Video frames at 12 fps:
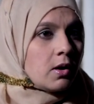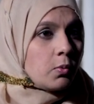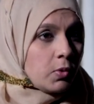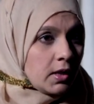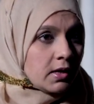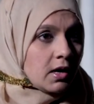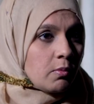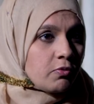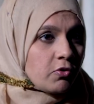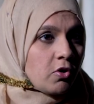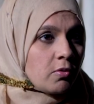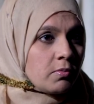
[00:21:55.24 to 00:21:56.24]
will come
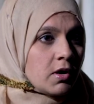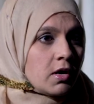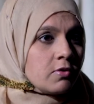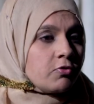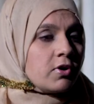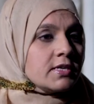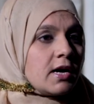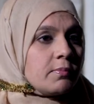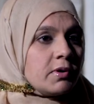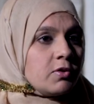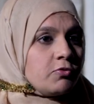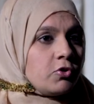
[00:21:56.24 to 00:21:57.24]
from? For
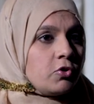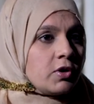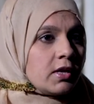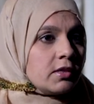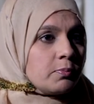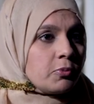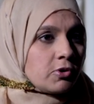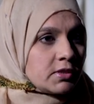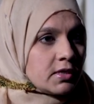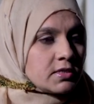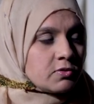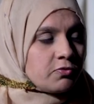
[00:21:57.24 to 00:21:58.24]
example, if you look at the
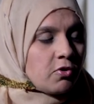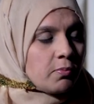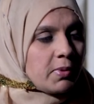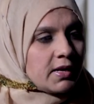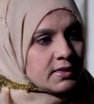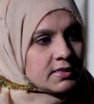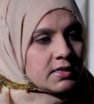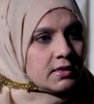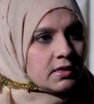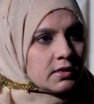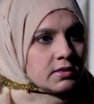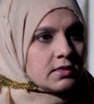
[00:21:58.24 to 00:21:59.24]
protest for
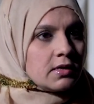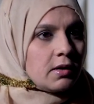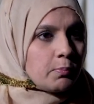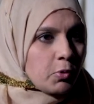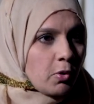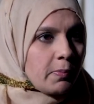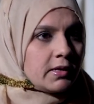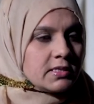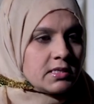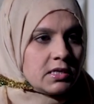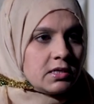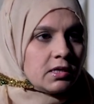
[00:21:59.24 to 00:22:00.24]
Palestinians,
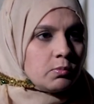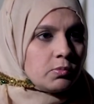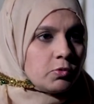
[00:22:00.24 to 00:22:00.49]
pro-Palestinian